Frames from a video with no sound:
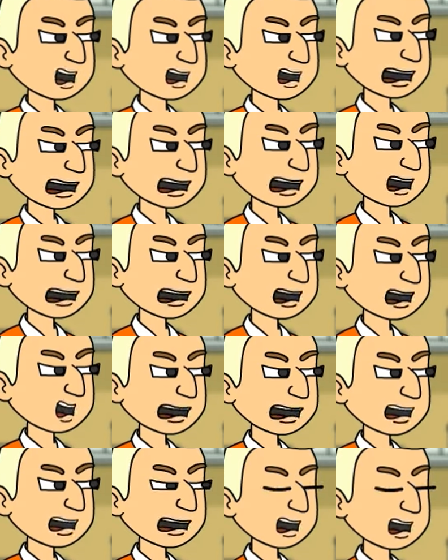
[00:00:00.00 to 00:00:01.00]
because he
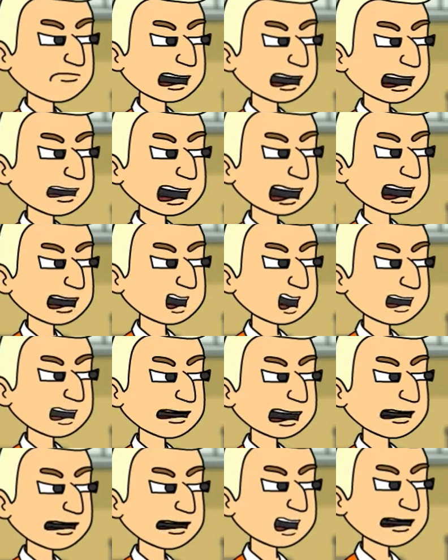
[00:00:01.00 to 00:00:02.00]
said my idea
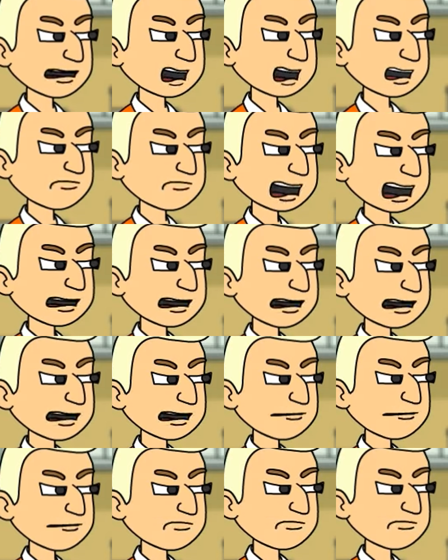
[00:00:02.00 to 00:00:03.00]
was so fucking
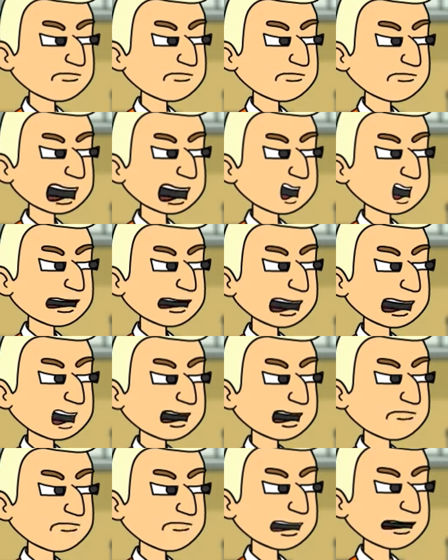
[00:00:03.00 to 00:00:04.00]
stupid, he
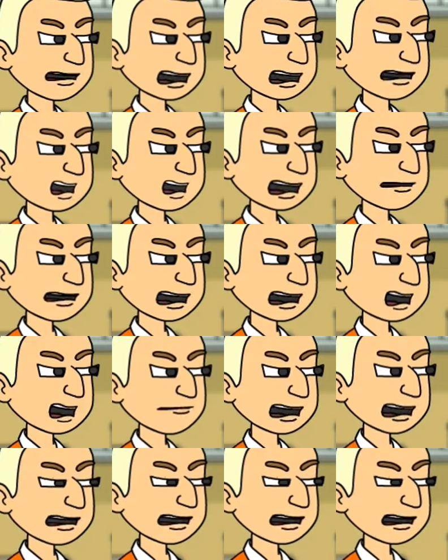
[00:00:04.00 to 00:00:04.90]
said if I don't come